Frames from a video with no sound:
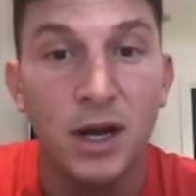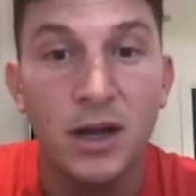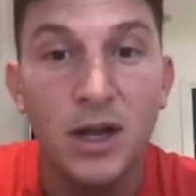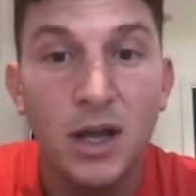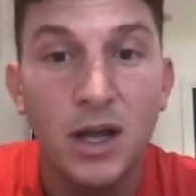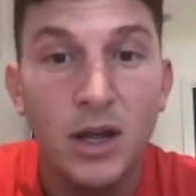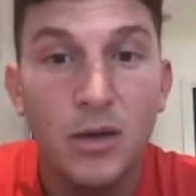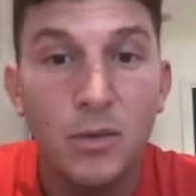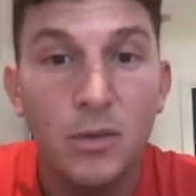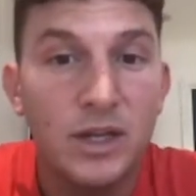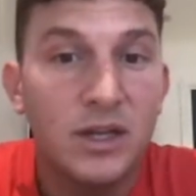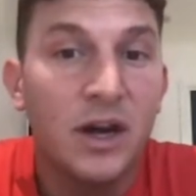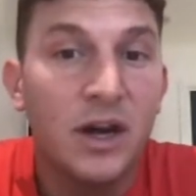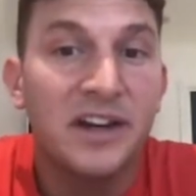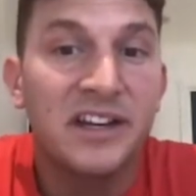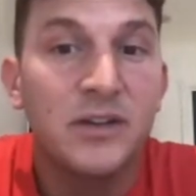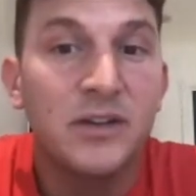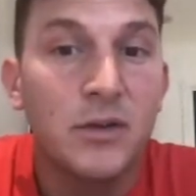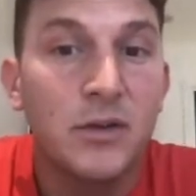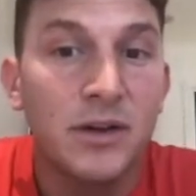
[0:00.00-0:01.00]
we can't
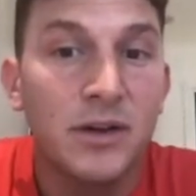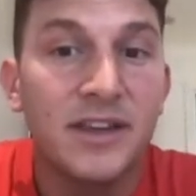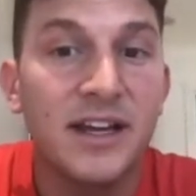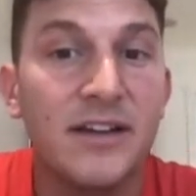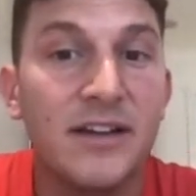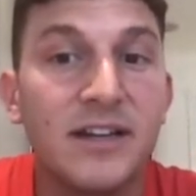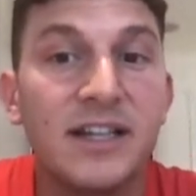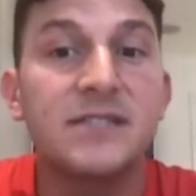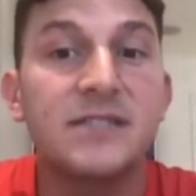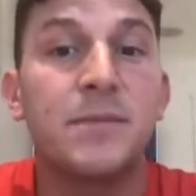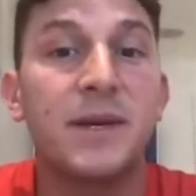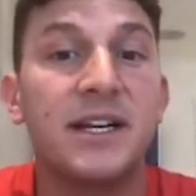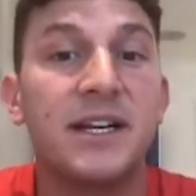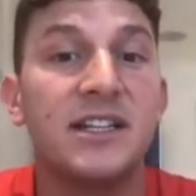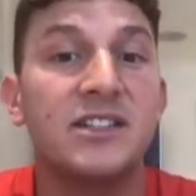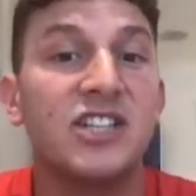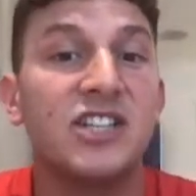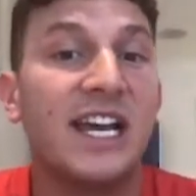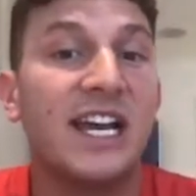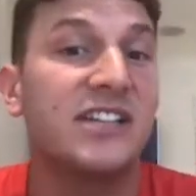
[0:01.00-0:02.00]
ignore it. There has been a
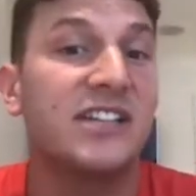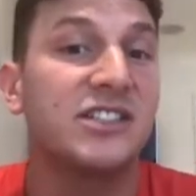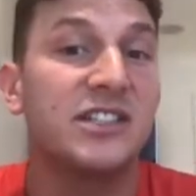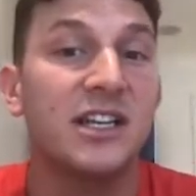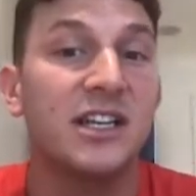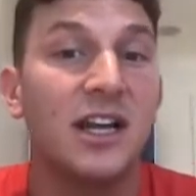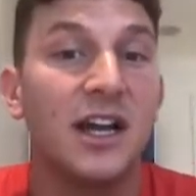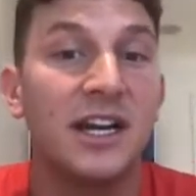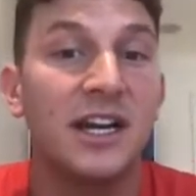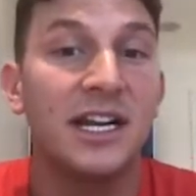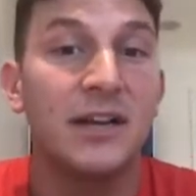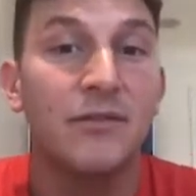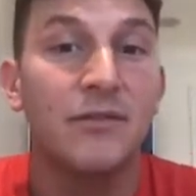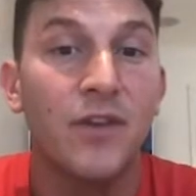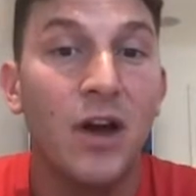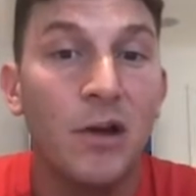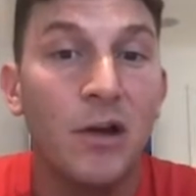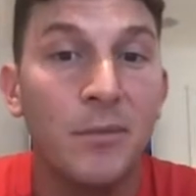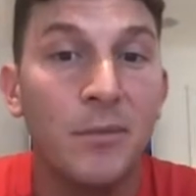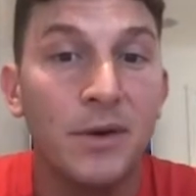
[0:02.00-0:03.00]
change in the learning
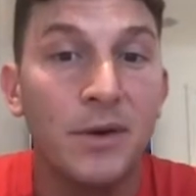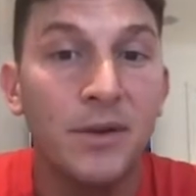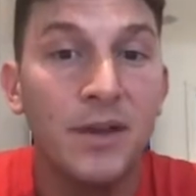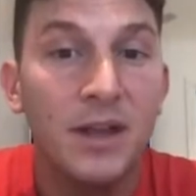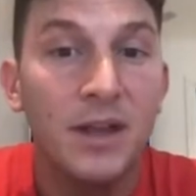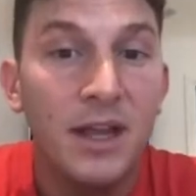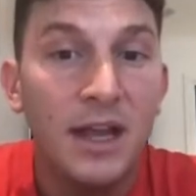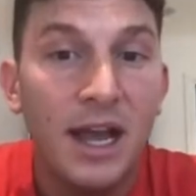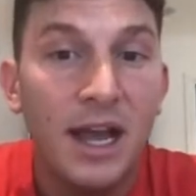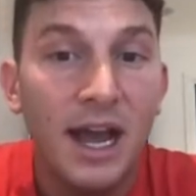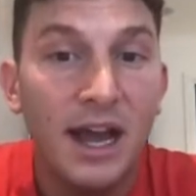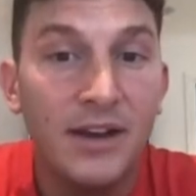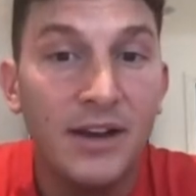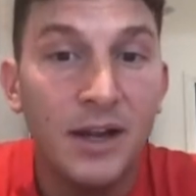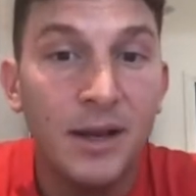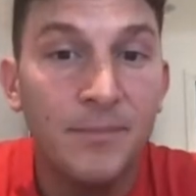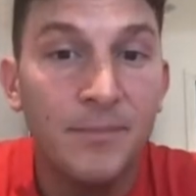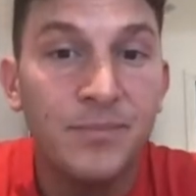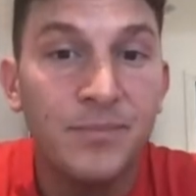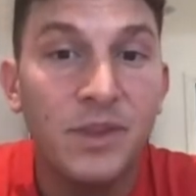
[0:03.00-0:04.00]
environment.
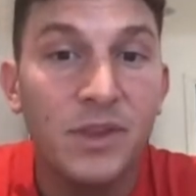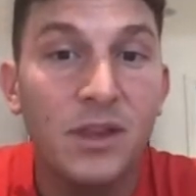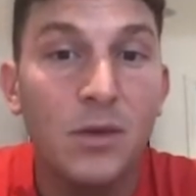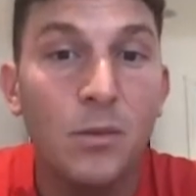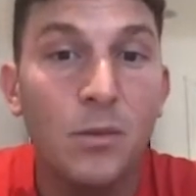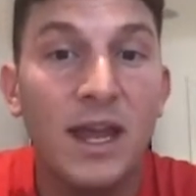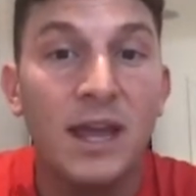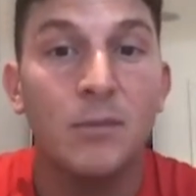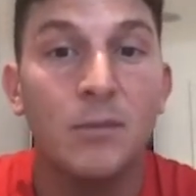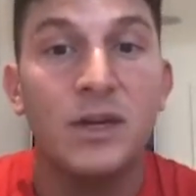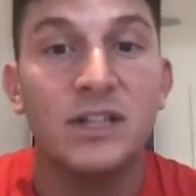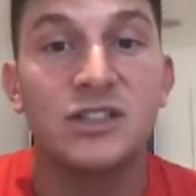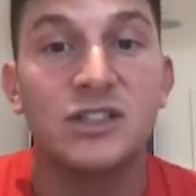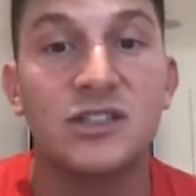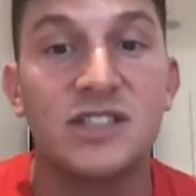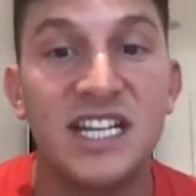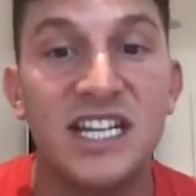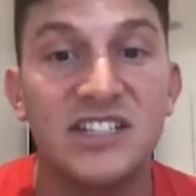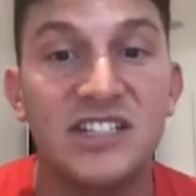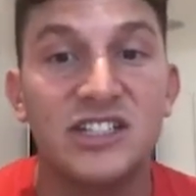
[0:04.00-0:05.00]
And the way in which
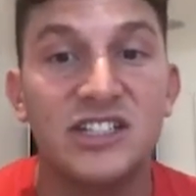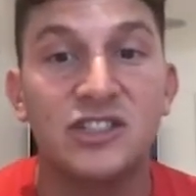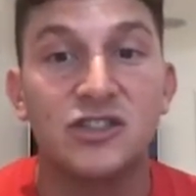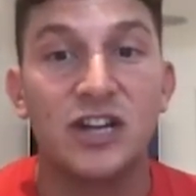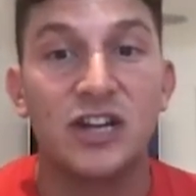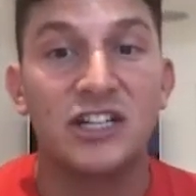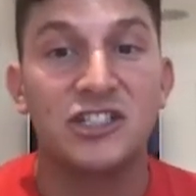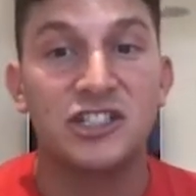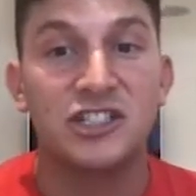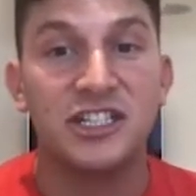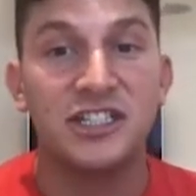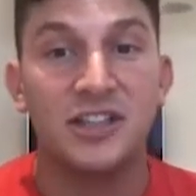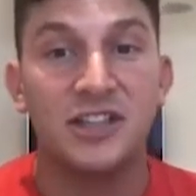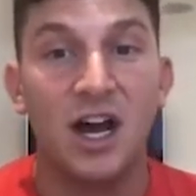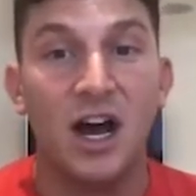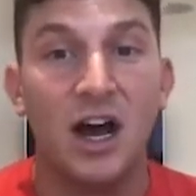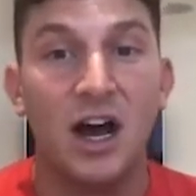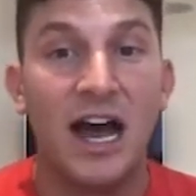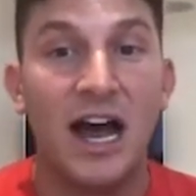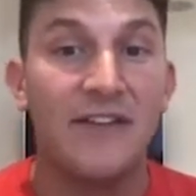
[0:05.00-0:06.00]
teaching strategies
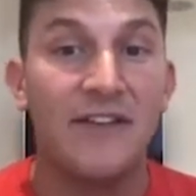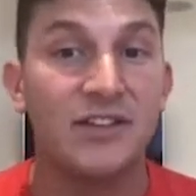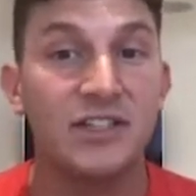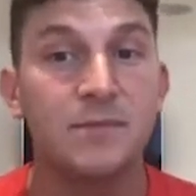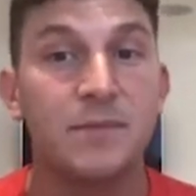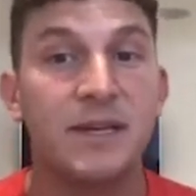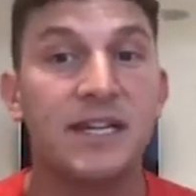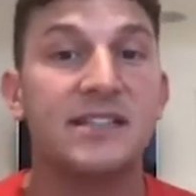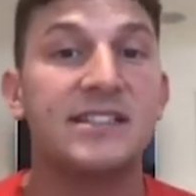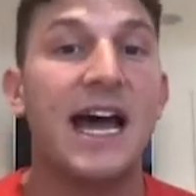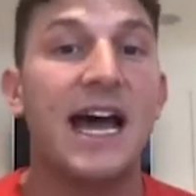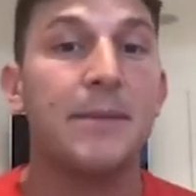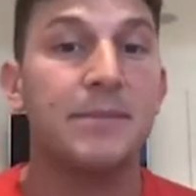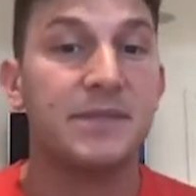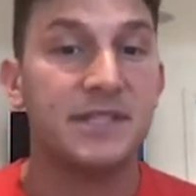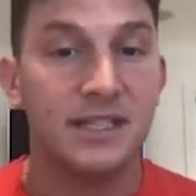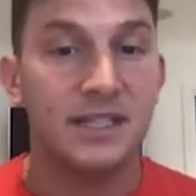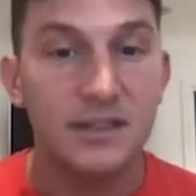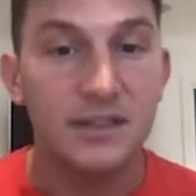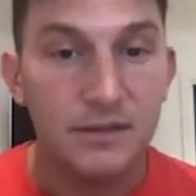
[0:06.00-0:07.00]
are having to be
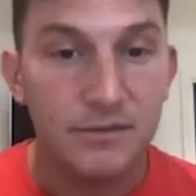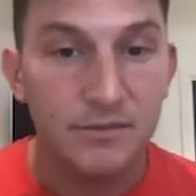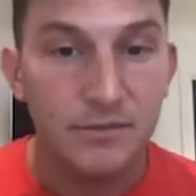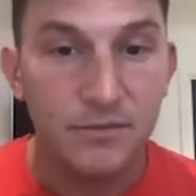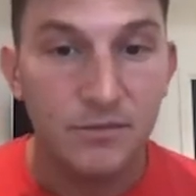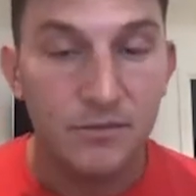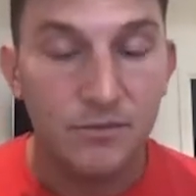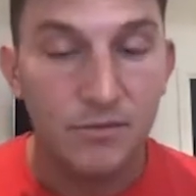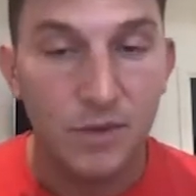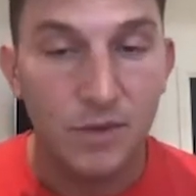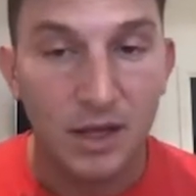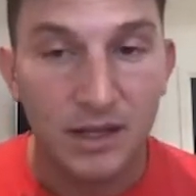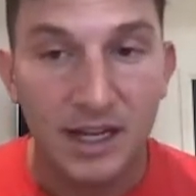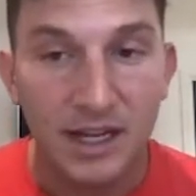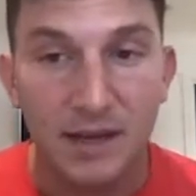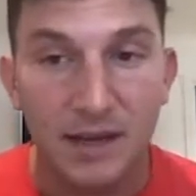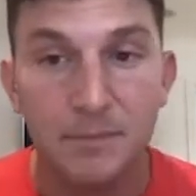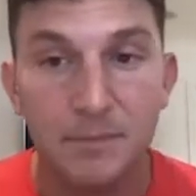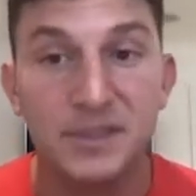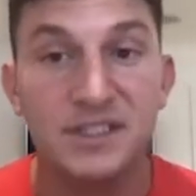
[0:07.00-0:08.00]
adapted can
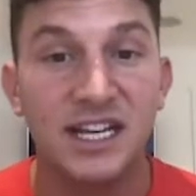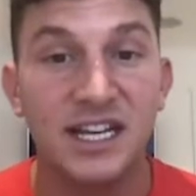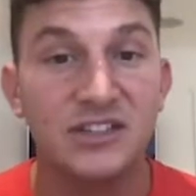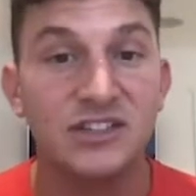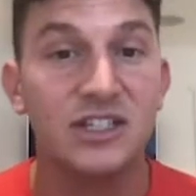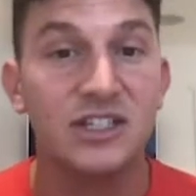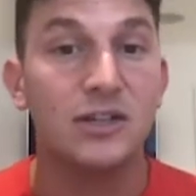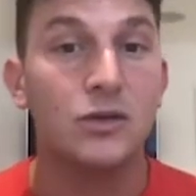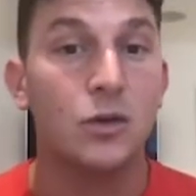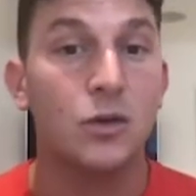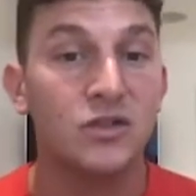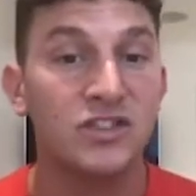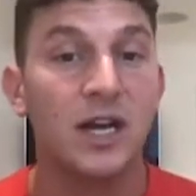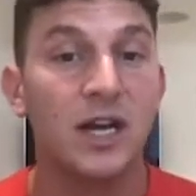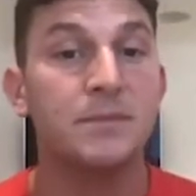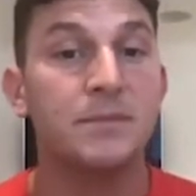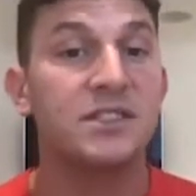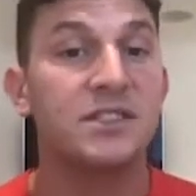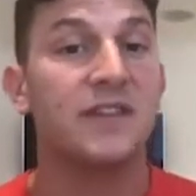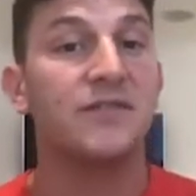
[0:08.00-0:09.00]
potentially cause
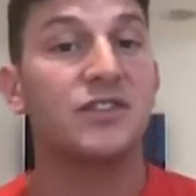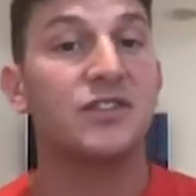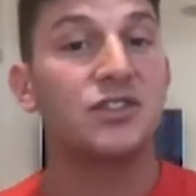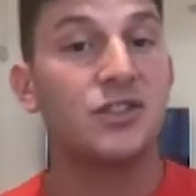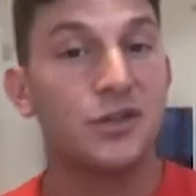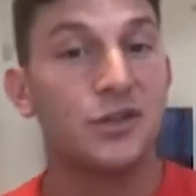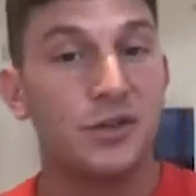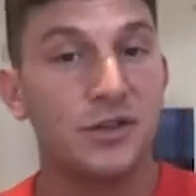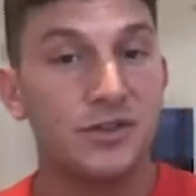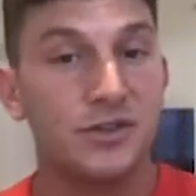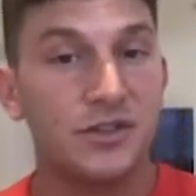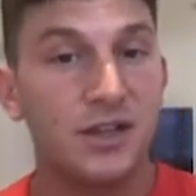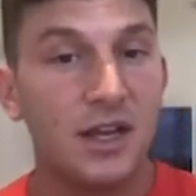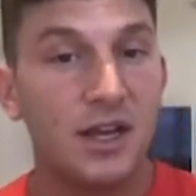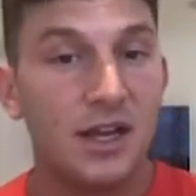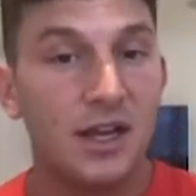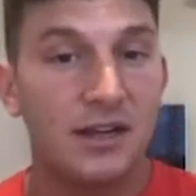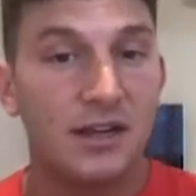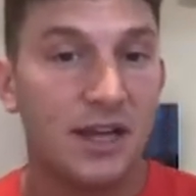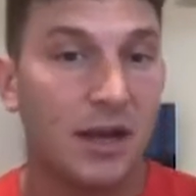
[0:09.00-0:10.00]
upset for students.
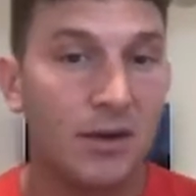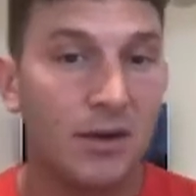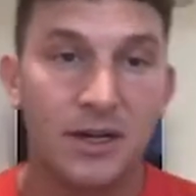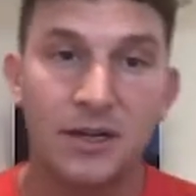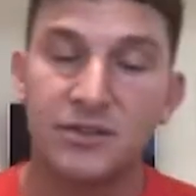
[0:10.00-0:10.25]
Now, I know some